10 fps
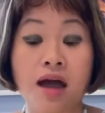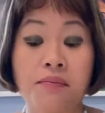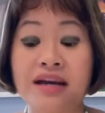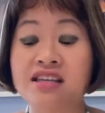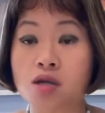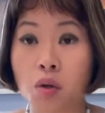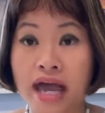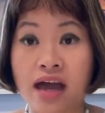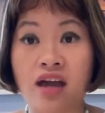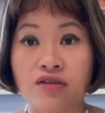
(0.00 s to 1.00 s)
But it's
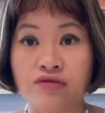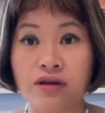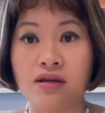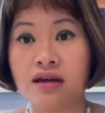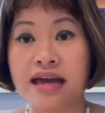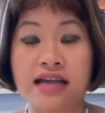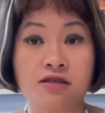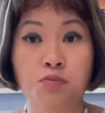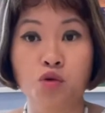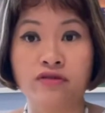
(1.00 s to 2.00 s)
okay if it
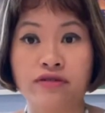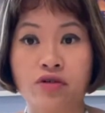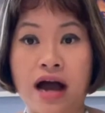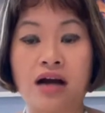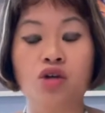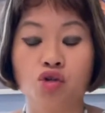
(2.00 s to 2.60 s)
gets moved around.